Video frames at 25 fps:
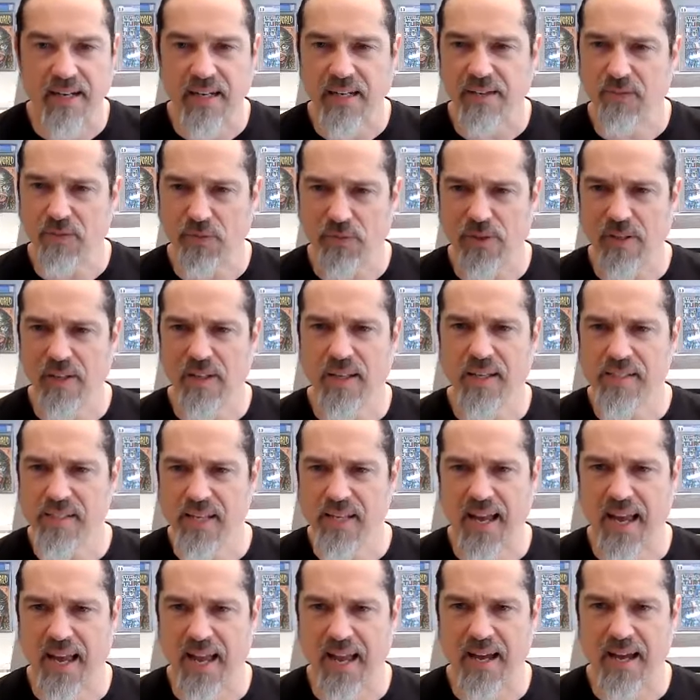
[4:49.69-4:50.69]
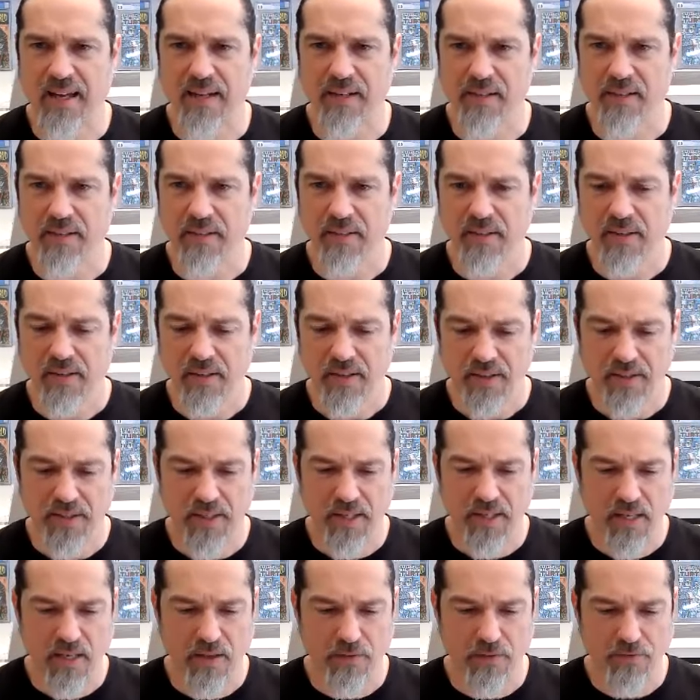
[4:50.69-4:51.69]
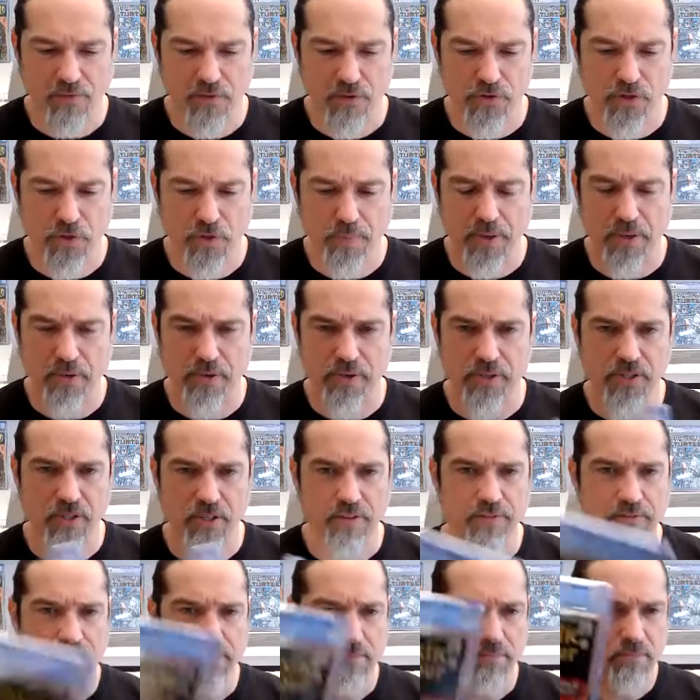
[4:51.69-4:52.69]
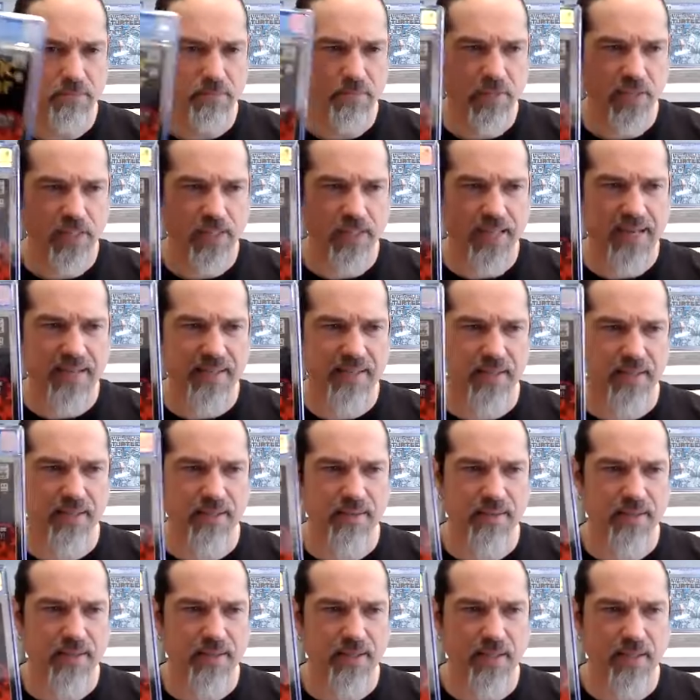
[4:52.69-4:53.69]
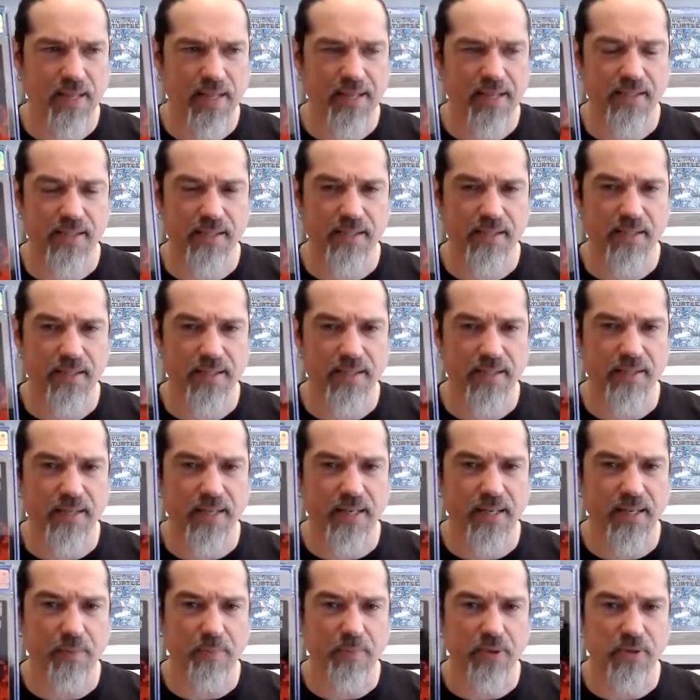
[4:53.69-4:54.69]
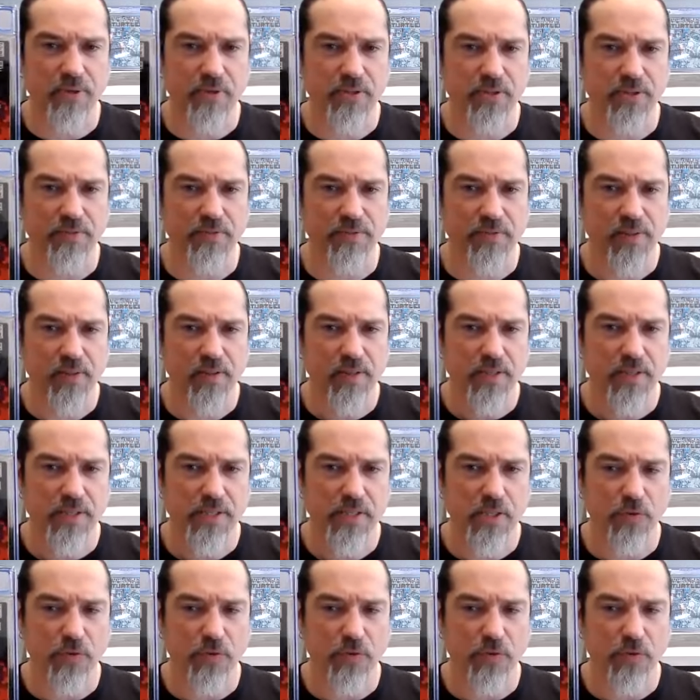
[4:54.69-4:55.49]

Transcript: I didn't even realize I had the first appearance of Galactus and the second appearance of